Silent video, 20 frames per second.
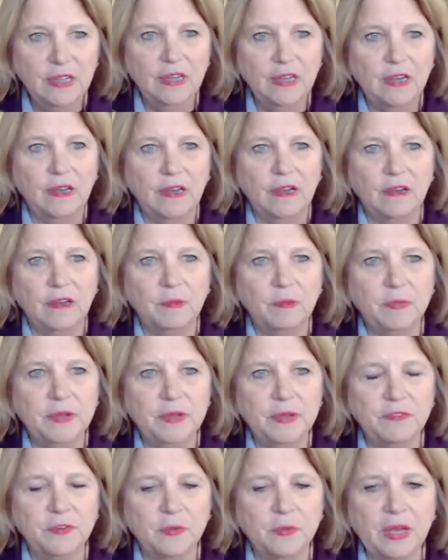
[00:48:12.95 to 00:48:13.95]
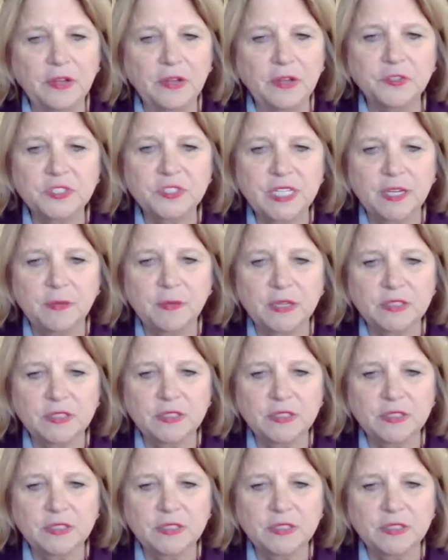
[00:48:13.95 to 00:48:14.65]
But from what I understand, about